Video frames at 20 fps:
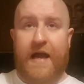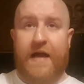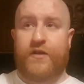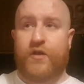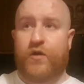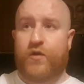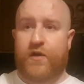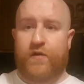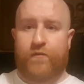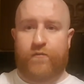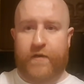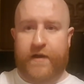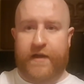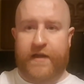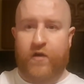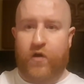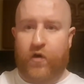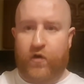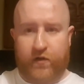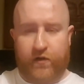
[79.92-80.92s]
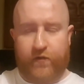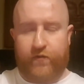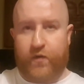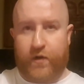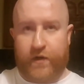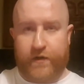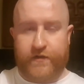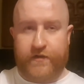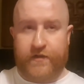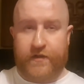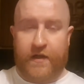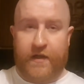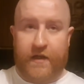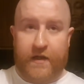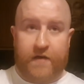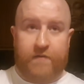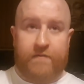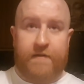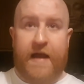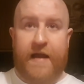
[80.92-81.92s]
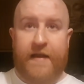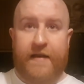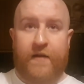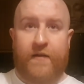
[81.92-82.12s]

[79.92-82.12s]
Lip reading: you can ring your loved ones, right?